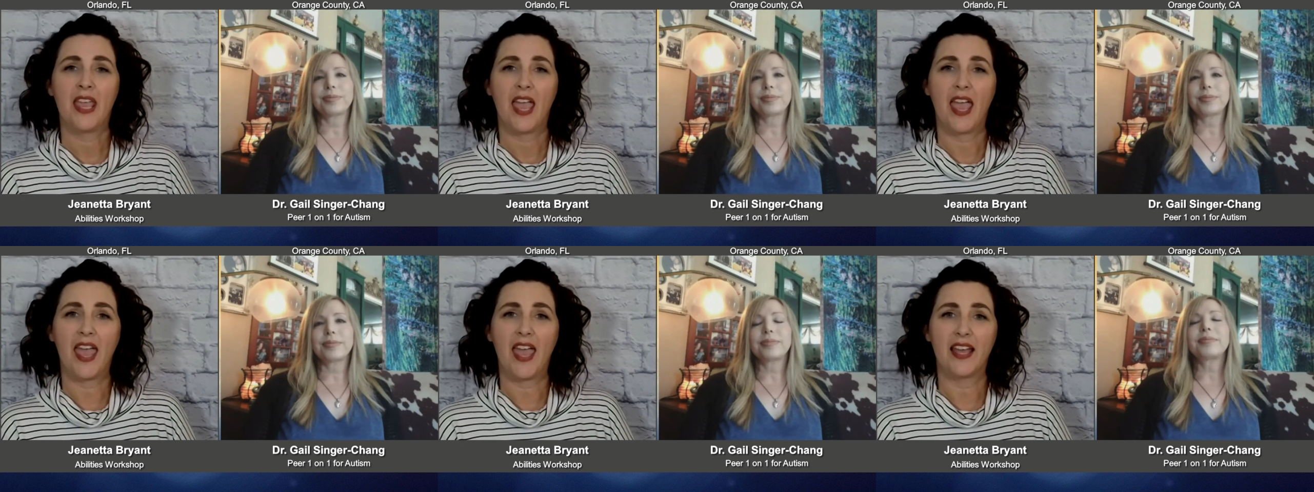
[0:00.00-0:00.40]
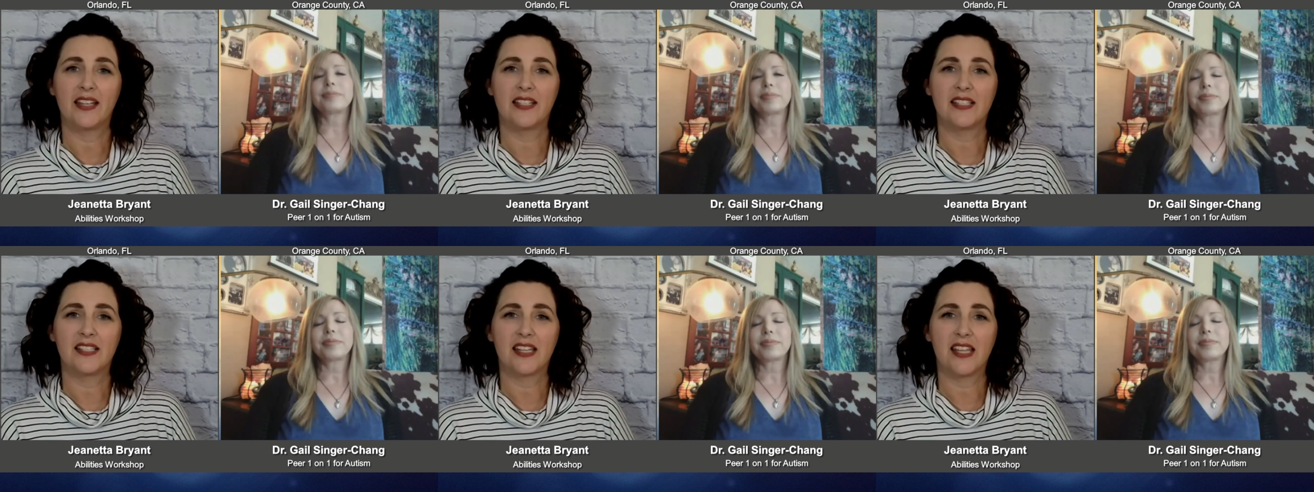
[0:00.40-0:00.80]

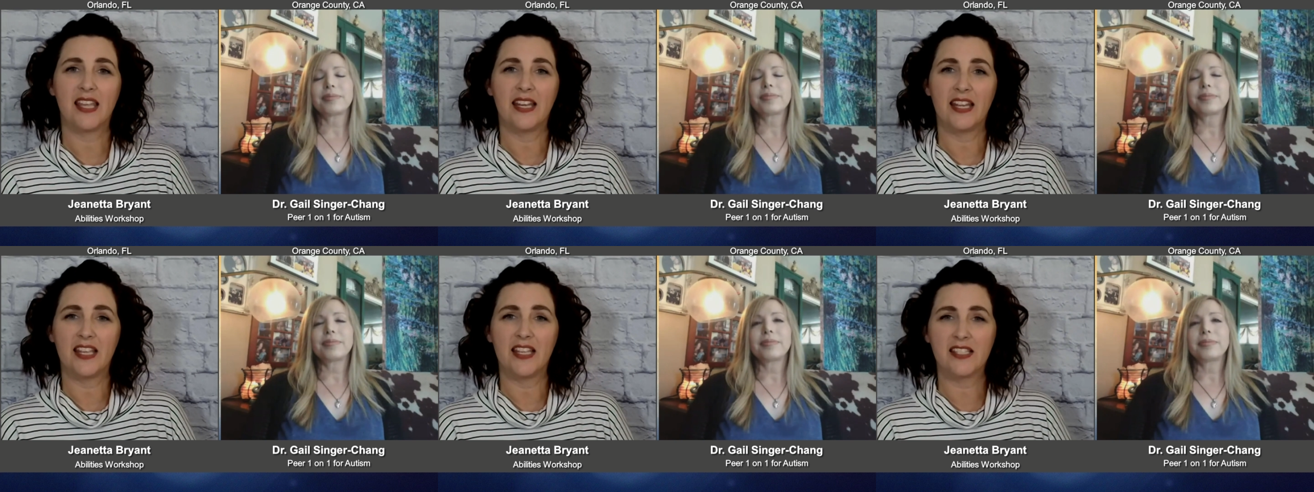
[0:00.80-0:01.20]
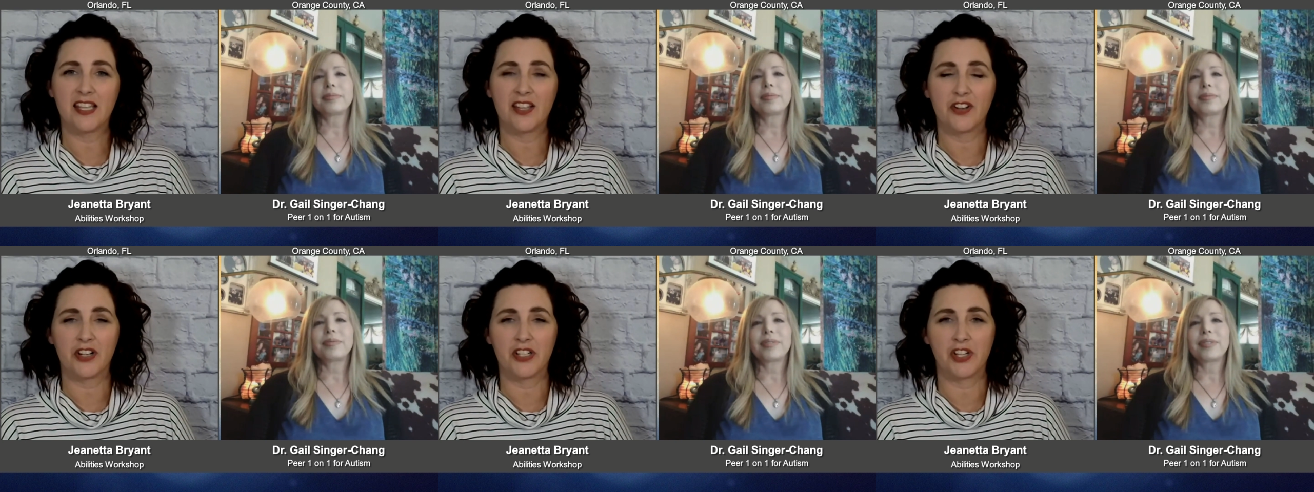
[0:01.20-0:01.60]
Speaker 1: And it is
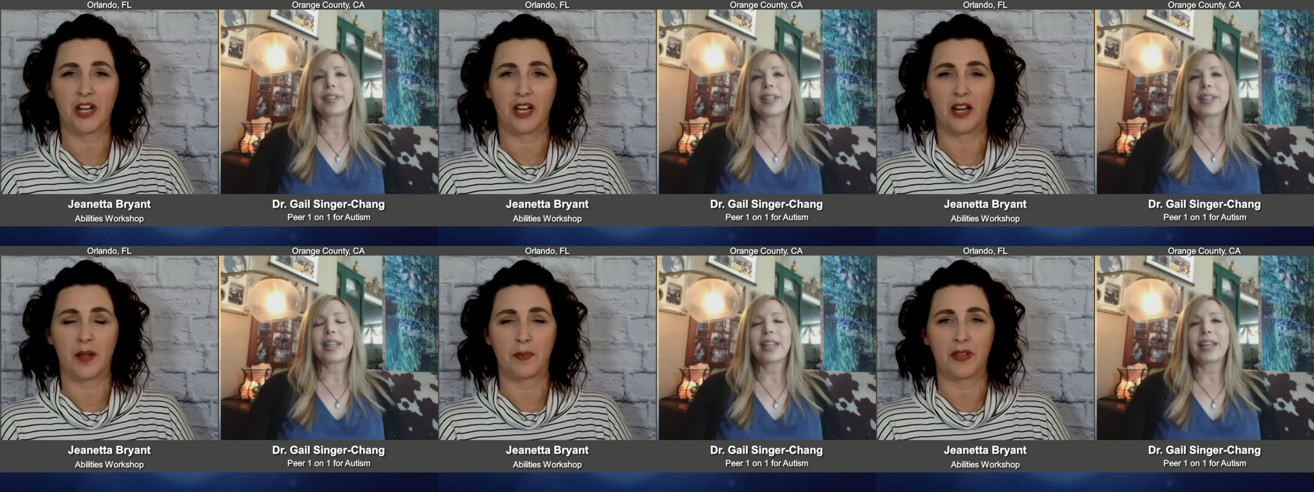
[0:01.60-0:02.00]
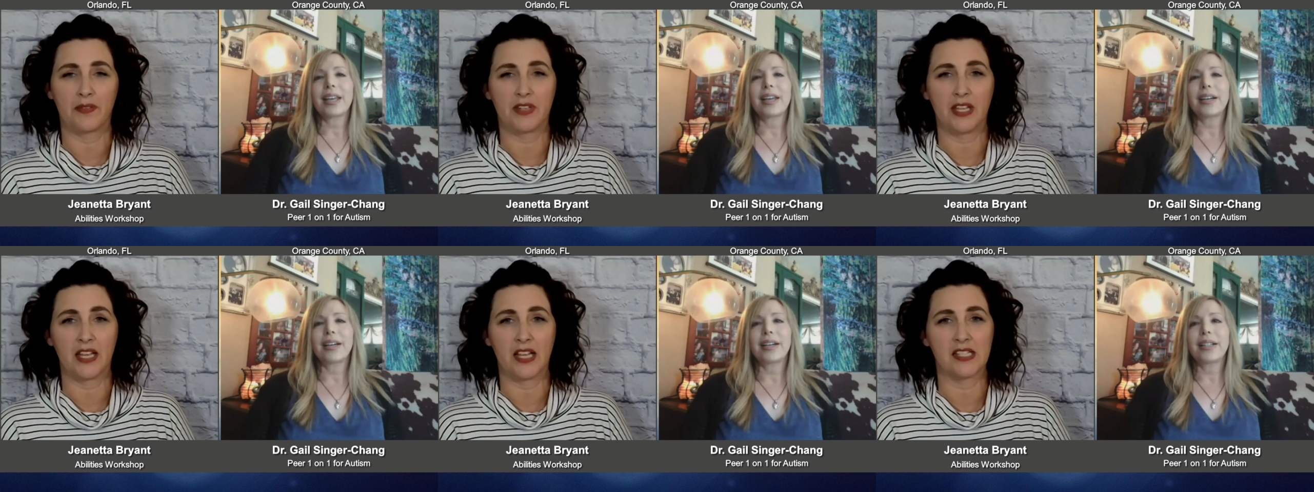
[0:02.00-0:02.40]
encouraging and
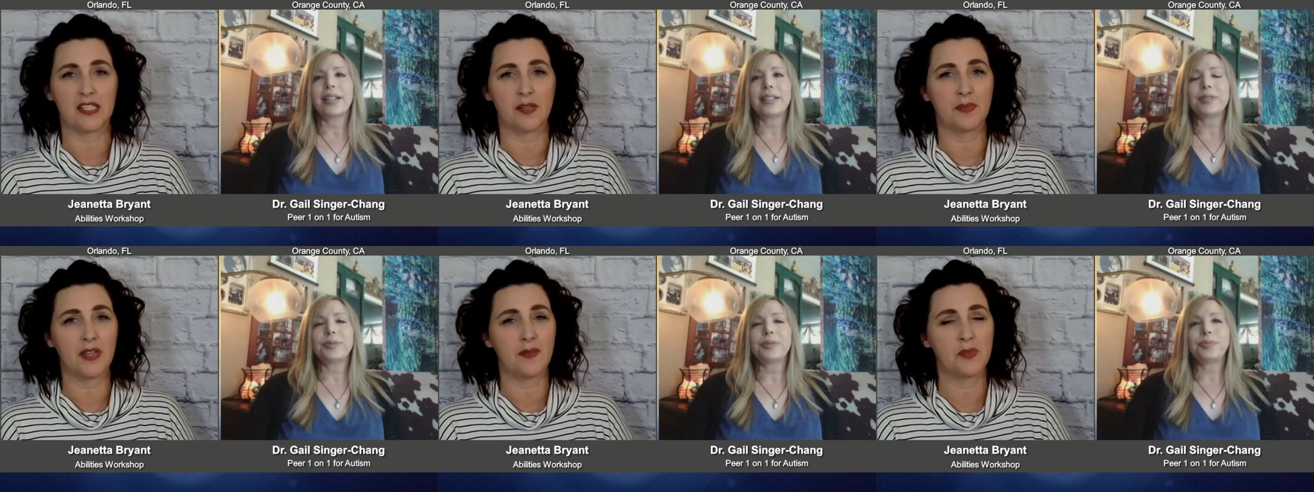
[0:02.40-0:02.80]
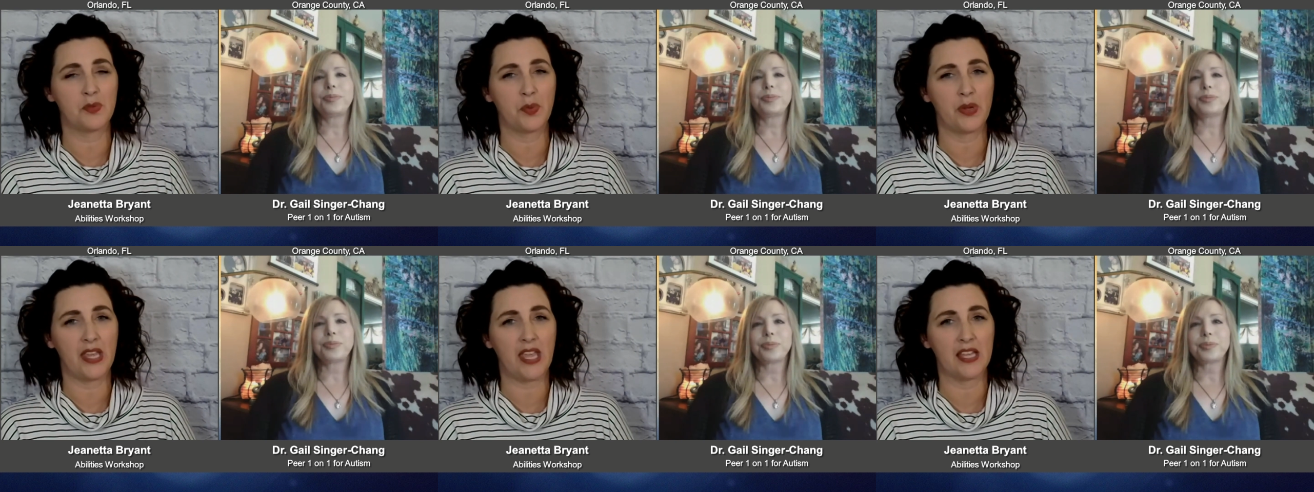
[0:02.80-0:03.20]
uplifting because sometimes
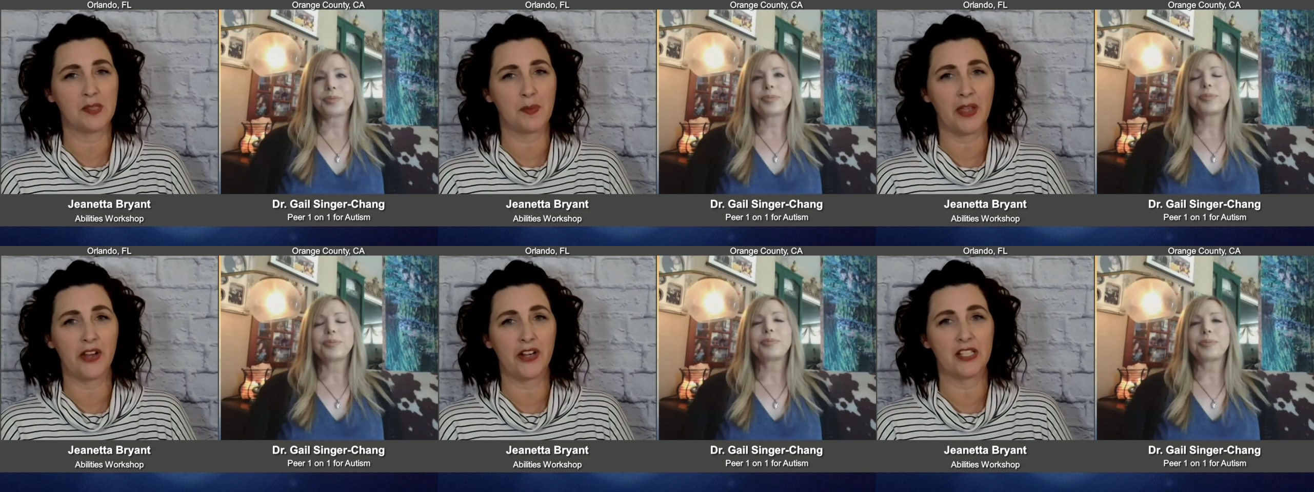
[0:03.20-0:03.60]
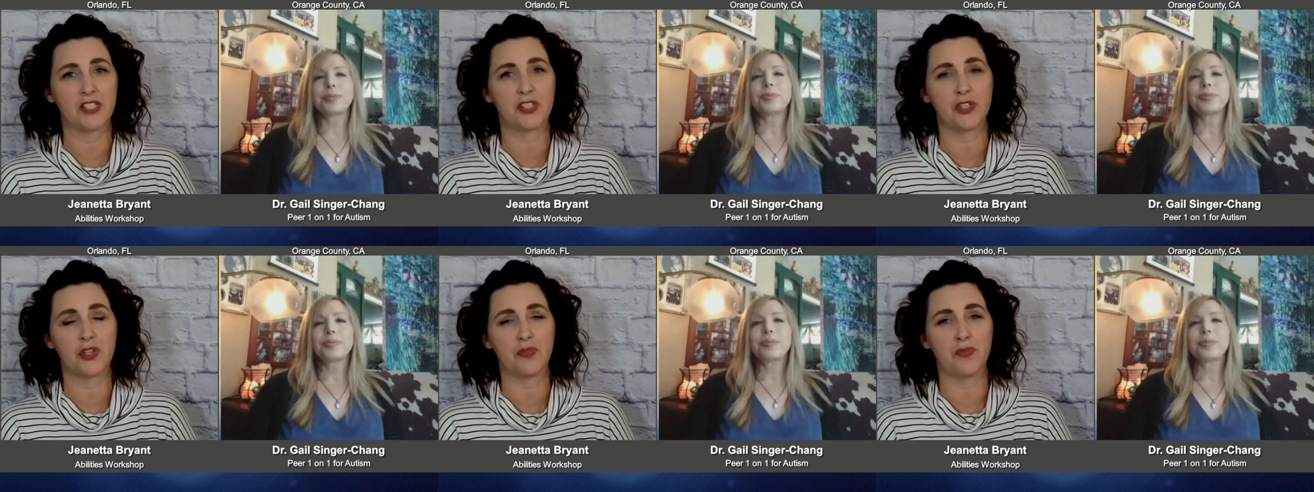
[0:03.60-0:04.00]
we as parents
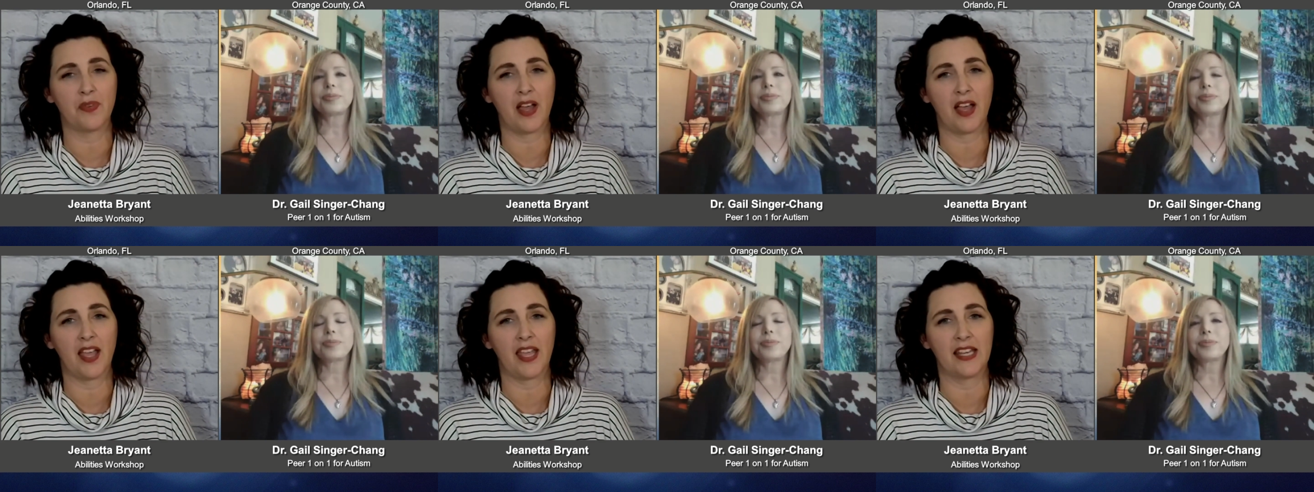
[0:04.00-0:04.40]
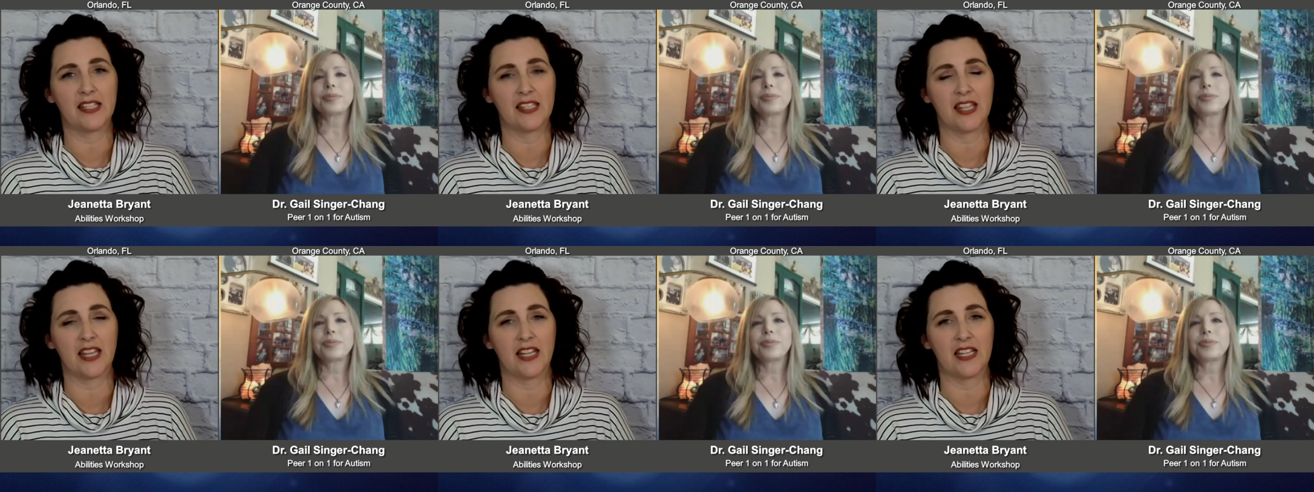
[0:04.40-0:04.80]
do find
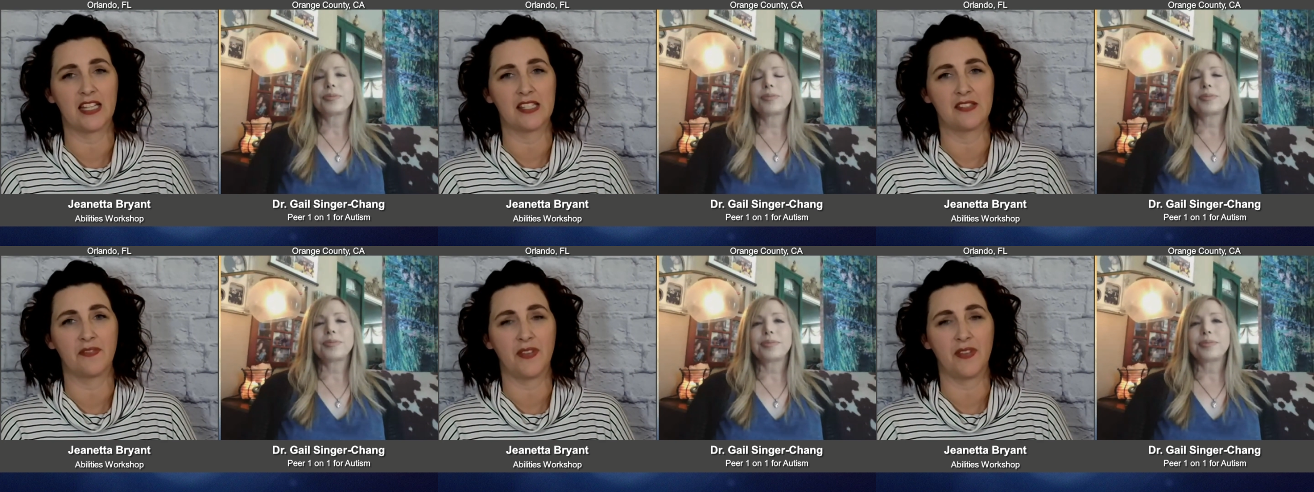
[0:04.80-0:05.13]
that it is